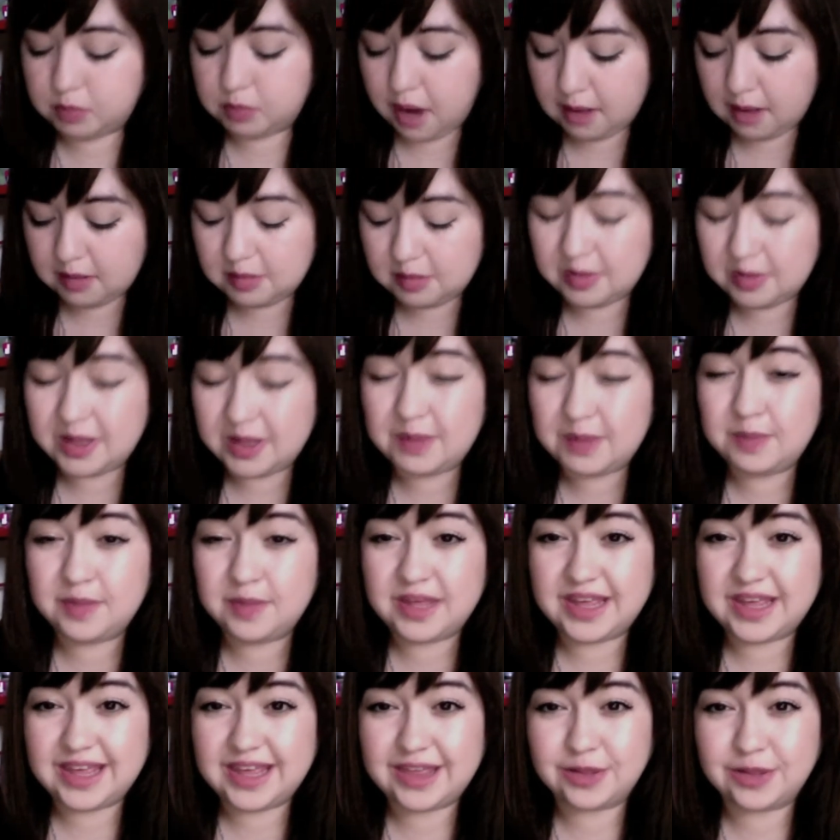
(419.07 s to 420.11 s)
probably
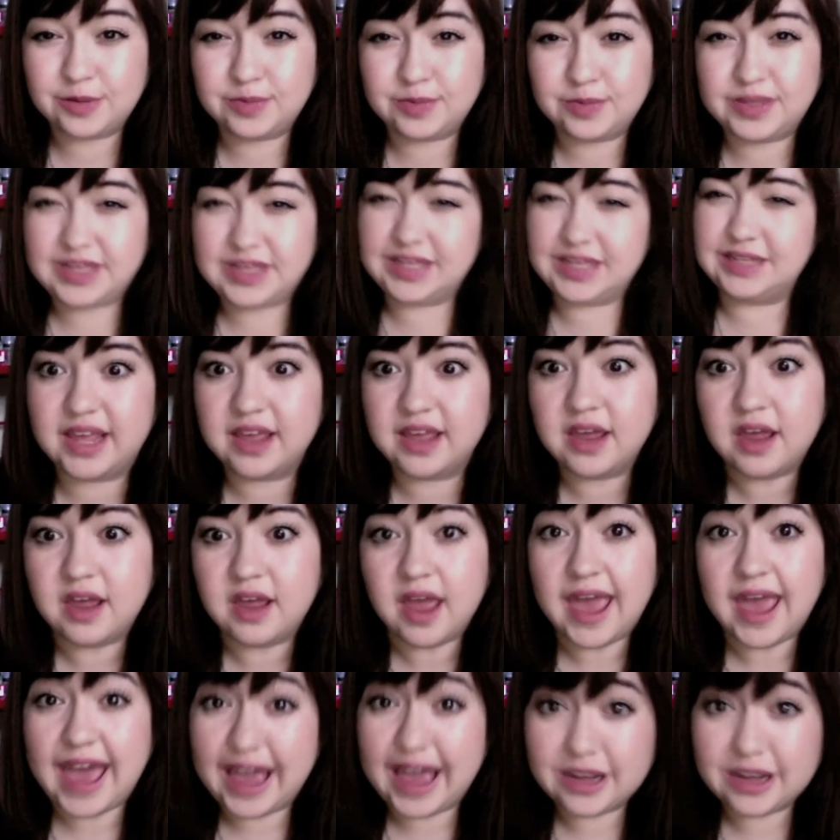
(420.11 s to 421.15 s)
either be
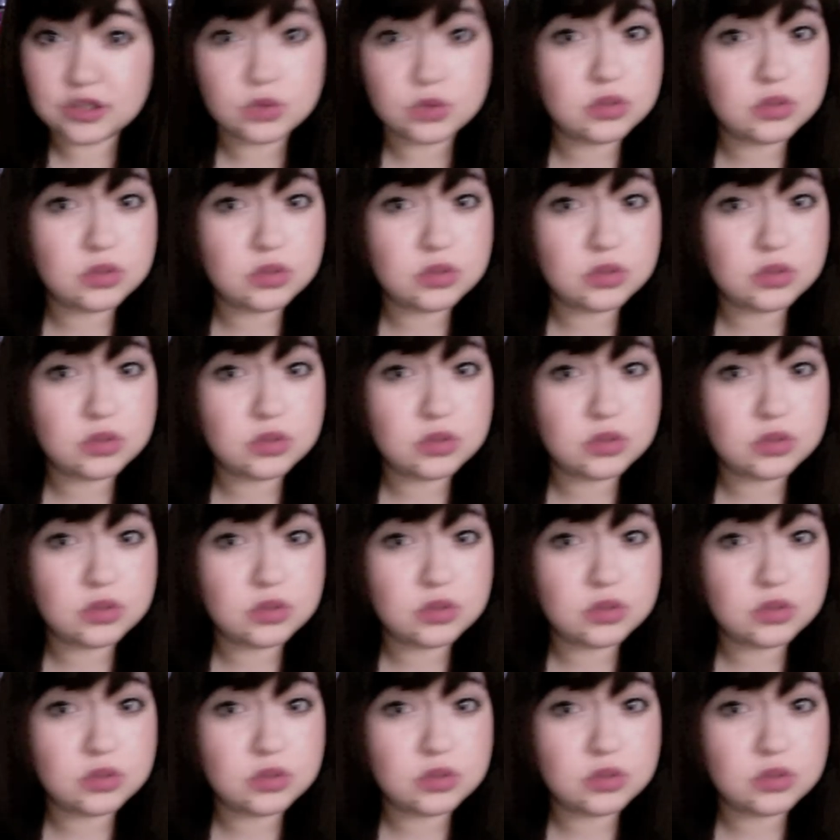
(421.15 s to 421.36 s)
actual